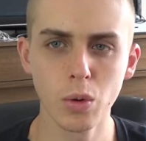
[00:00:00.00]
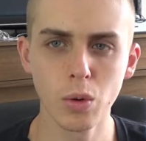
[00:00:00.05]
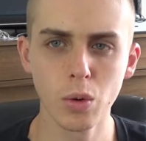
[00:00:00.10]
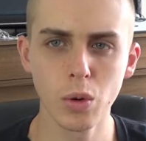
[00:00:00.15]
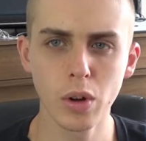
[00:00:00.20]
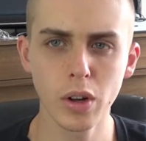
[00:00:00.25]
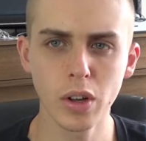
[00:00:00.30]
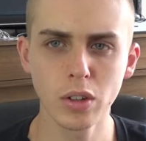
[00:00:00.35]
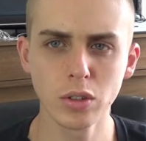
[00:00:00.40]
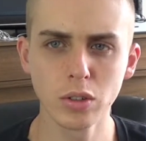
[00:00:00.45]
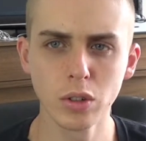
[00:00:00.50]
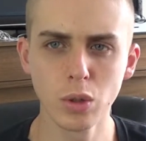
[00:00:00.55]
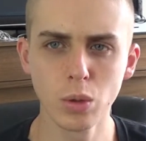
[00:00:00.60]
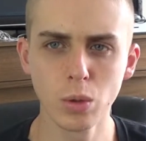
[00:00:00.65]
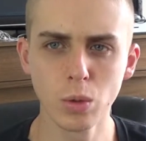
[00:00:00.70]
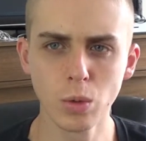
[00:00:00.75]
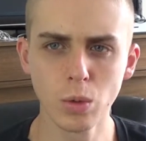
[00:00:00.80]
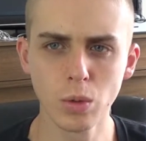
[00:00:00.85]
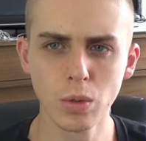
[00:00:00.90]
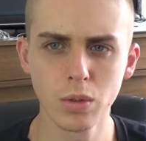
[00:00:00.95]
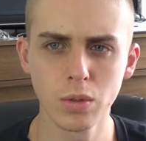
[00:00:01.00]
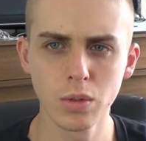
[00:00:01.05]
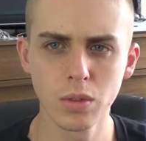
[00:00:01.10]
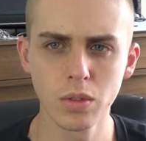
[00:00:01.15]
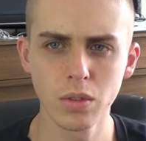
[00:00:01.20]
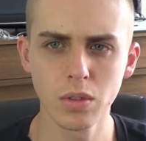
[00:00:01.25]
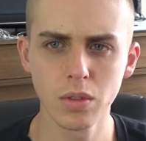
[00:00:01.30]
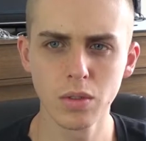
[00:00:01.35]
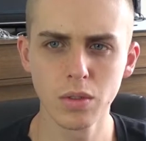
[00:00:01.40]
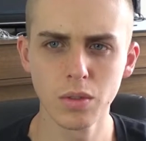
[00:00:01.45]
quick little
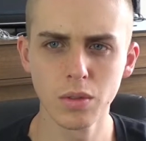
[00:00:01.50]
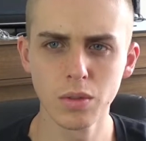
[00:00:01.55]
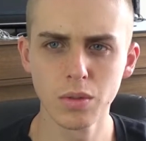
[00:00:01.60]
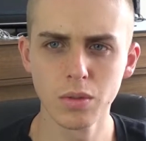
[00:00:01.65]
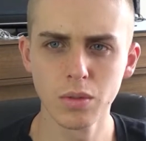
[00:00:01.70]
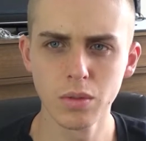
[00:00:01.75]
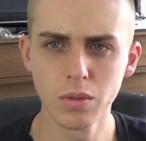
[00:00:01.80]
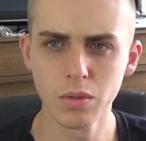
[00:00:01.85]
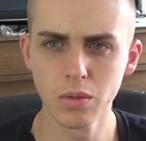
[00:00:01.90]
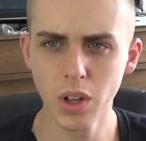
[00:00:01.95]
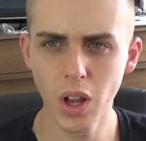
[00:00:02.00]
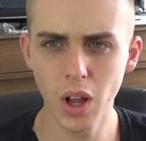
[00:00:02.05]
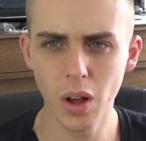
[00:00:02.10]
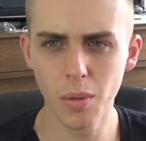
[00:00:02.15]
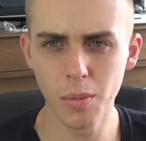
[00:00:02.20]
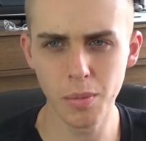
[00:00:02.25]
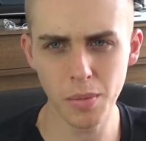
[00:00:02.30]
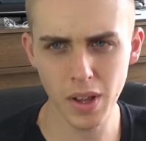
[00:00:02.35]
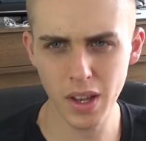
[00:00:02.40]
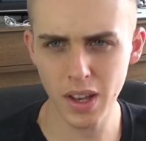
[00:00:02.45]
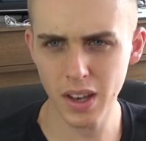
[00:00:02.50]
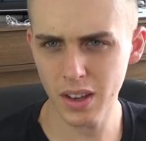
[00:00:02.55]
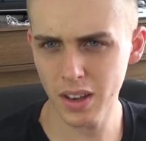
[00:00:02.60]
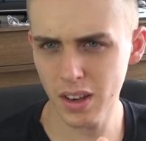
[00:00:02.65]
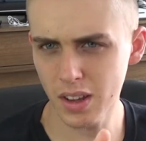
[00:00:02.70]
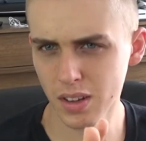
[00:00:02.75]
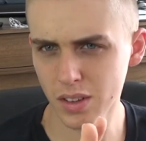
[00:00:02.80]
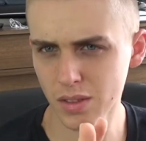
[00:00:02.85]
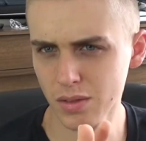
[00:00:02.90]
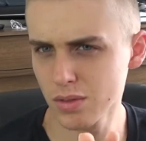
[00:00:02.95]

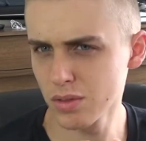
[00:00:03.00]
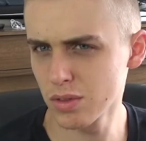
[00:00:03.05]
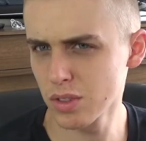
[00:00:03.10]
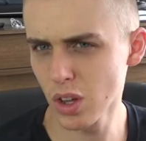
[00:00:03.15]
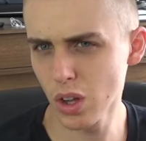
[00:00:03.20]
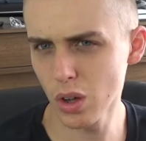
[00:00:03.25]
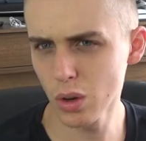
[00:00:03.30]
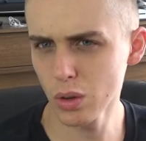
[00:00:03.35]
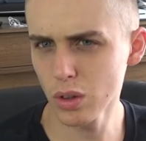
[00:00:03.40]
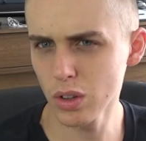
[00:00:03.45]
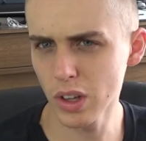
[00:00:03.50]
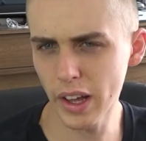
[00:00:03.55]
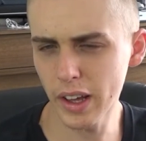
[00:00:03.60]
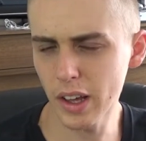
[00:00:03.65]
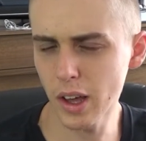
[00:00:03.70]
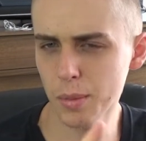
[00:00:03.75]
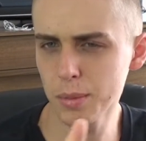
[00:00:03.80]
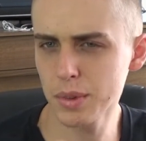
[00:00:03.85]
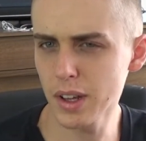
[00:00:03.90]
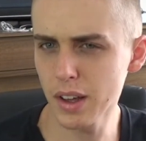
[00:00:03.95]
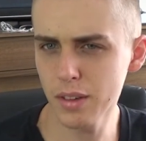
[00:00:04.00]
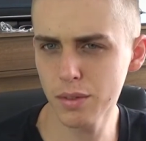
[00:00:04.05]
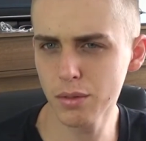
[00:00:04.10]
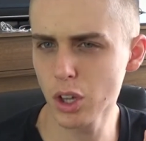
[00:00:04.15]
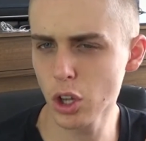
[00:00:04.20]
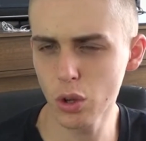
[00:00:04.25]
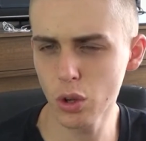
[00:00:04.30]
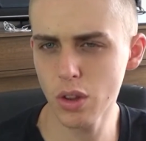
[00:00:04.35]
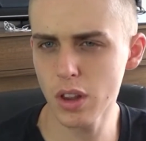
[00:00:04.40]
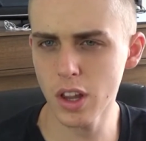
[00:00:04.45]
vlog, like update
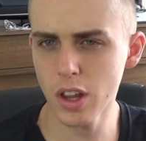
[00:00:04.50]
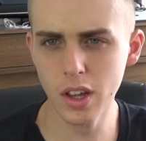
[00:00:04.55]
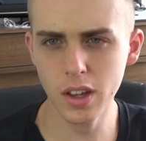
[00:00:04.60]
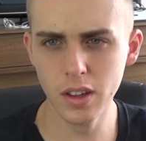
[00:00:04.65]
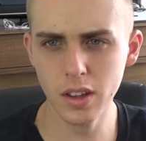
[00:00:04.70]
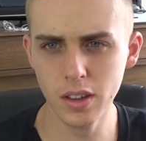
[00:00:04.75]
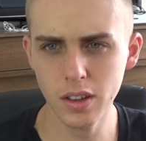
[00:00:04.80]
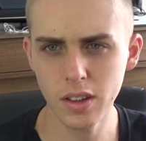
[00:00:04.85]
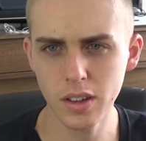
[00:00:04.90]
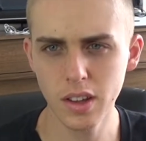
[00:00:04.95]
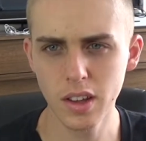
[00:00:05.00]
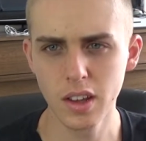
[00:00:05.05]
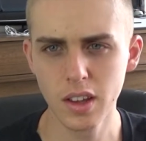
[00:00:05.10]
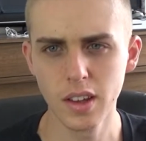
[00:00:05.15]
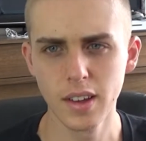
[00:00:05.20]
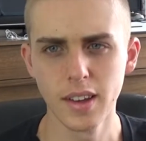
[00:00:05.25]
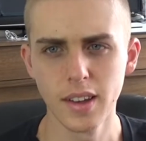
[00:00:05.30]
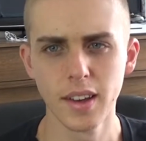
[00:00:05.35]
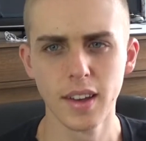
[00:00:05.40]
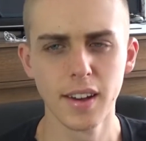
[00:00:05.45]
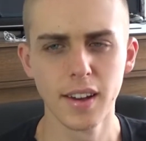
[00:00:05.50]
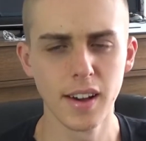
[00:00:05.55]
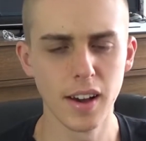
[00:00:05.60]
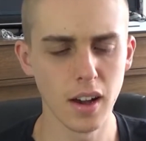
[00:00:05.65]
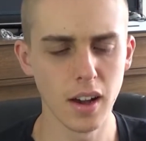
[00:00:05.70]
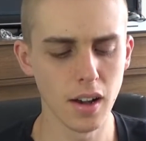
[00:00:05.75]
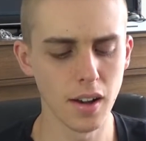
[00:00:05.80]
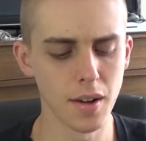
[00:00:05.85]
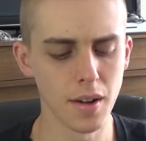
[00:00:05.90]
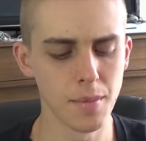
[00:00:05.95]
vlog thing.
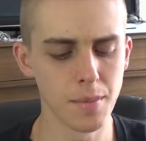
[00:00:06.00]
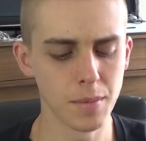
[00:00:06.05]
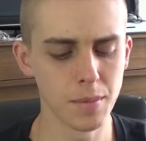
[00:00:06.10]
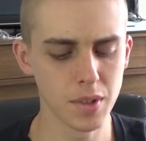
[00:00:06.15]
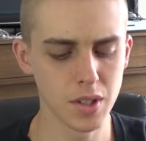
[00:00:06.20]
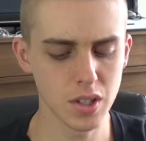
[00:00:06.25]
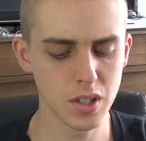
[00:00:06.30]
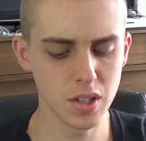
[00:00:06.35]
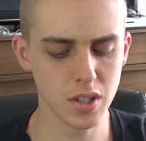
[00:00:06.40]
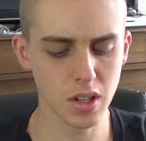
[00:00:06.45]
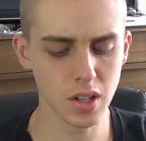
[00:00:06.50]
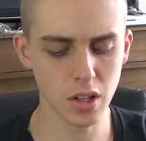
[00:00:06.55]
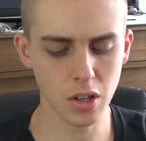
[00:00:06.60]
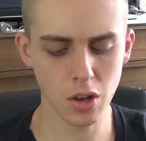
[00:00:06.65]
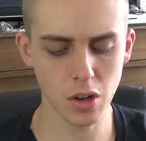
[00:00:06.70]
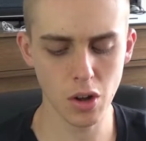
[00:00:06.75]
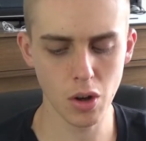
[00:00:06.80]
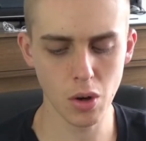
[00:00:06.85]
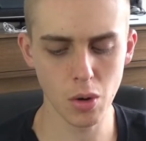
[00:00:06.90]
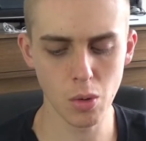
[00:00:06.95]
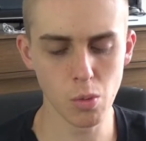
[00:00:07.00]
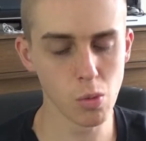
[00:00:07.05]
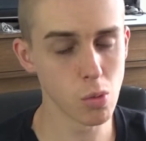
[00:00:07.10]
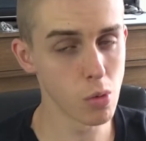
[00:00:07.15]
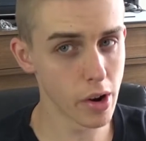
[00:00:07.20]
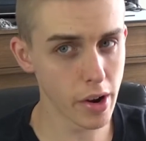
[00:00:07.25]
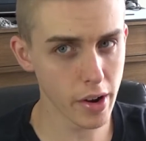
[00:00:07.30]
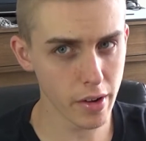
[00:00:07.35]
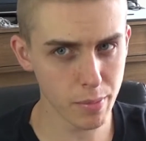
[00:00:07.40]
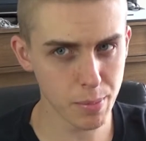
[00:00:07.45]
Just so you know
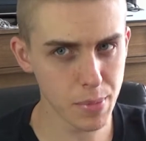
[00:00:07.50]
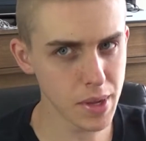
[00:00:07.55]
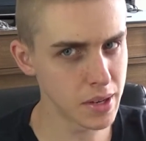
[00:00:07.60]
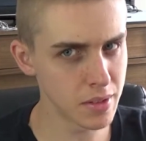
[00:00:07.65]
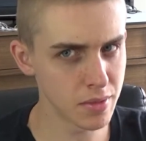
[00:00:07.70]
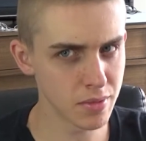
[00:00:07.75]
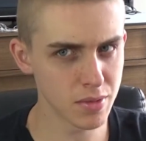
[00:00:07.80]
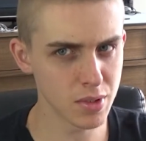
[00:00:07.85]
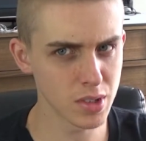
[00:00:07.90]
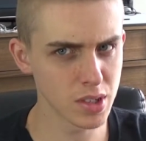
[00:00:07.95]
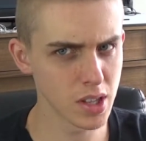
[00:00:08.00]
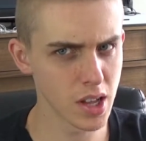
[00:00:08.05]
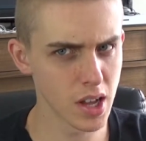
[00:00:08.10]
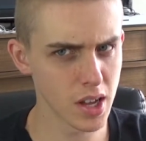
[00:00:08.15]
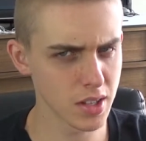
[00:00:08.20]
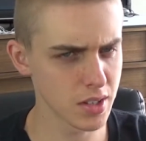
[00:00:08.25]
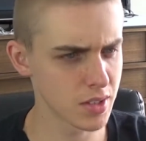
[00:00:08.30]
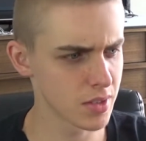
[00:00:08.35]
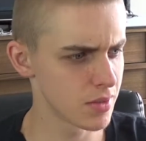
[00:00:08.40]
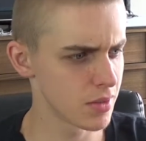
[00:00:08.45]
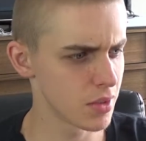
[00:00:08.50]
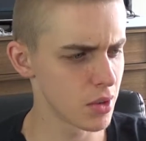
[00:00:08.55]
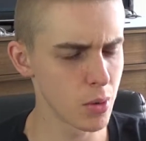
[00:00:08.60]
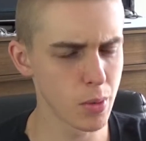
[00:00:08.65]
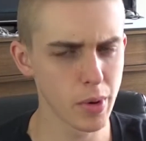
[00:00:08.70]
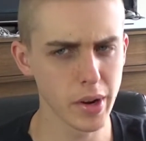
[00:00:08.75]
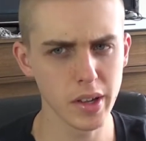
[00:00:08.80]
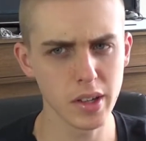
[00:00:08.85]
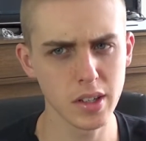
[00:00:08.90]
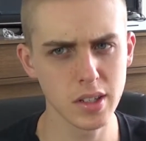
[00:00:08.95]
where I've been for the last few
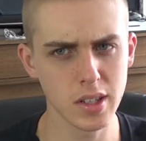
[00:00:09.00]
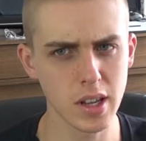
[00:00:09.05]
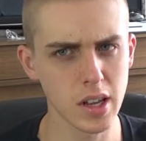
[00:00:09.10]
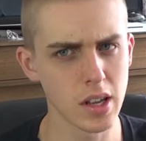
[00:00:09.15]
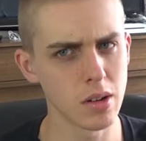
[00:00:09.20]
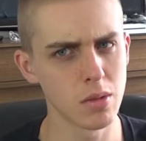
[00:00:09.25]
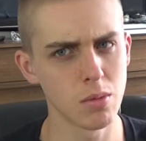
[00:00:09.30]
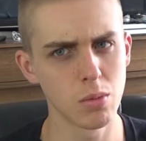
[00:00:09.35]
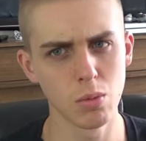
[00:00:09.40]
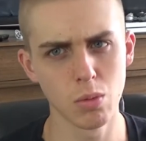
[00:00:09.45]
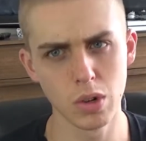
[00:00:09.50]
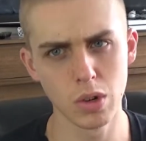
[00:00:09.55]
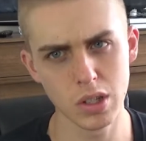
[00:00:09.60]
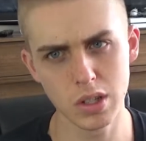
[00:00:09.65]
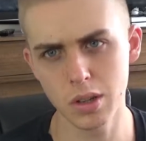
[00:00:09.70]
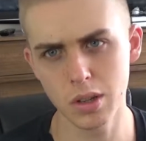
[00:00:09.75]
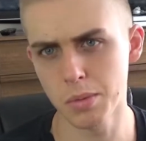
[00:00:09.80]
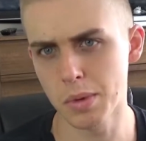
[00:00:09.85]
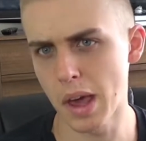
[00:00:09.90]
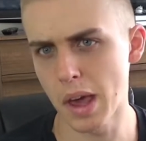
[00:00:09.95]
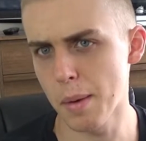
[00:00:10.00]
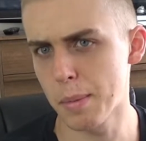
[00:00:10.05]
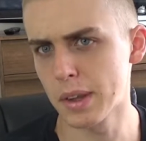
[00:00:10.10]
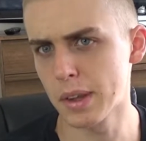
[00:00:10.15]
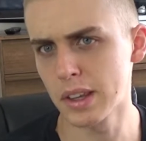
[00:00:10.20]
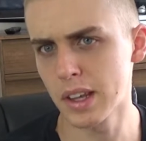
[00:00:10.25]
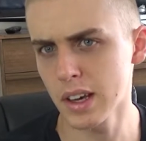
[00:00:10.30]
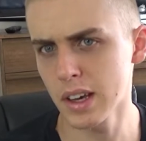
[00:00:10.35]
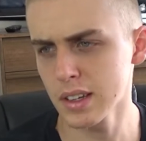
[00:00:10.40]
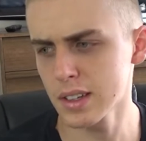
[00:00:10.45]
weeks and what's going to be
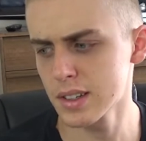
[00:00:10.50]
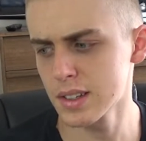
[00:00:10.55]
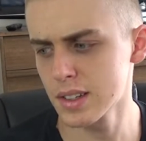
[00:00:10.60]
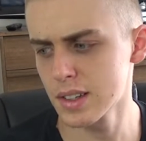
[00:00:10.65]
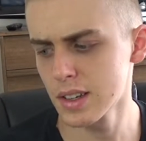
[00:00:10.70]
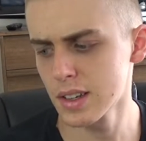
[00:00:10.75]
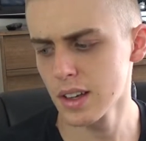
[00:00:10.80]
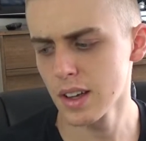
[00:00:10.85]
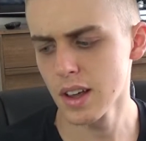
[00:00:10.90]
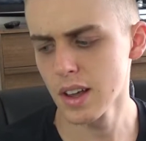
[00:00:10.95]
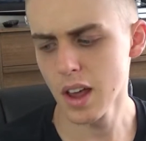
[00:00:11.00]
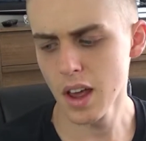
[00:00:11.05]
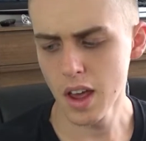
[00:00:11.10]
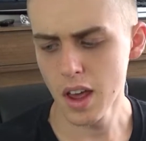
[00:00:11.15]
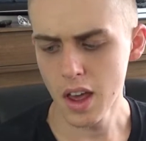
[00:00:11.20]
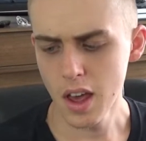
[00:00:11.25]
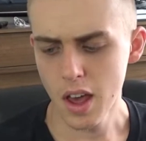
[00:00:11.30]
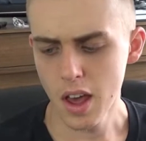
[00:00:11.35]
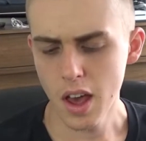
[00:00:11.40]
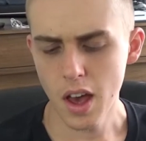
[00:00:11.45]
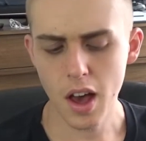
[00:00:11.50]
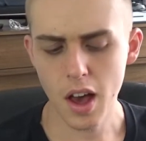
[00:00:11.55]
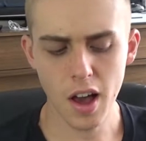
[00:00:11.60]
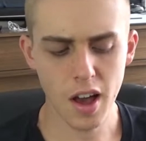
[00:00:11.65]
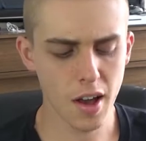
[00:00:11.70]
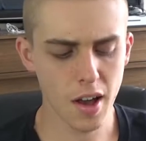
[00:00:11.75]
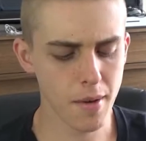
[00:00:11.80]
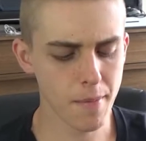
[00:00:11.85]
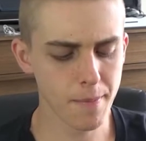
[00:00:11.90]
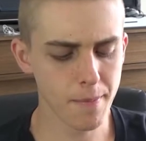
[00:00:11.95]
happening next.
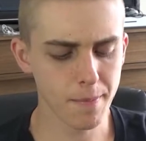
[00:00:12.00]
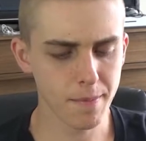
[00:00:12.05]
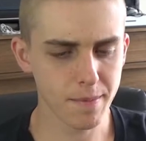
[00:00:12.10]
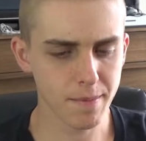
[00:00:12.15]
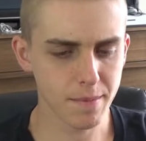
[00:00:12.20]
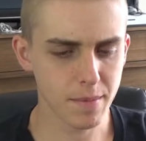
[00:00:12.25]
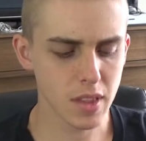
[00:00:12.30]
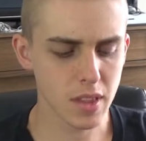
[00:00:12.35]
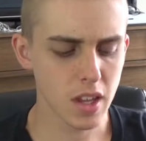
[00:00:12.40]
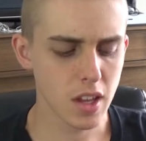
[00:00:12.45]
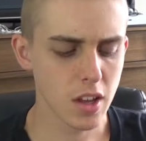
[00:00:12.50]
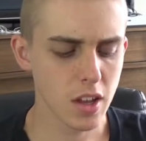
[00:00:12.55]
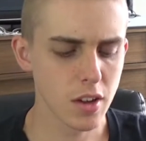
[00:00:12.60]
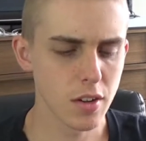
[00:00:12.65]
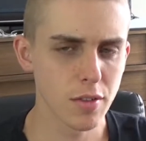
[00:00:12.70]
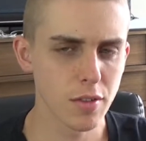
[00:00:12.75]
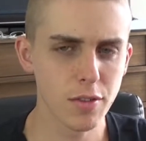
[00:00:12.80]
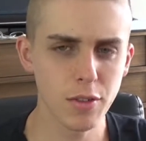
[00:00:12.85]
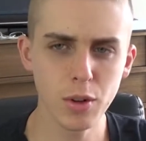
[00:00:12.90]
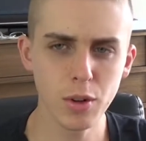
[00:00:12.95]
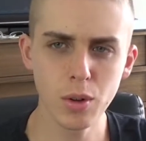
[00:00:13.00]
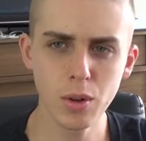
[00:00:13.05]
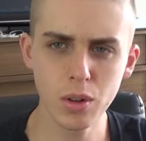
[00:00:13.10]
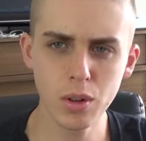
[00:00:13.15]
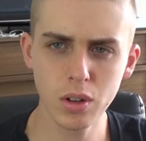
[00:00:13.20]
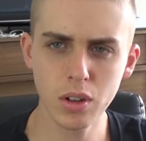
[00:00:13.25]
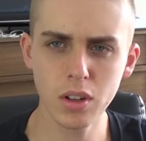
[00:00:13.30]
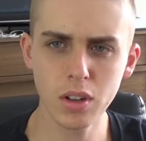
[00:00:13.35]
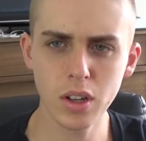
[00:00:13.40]
For you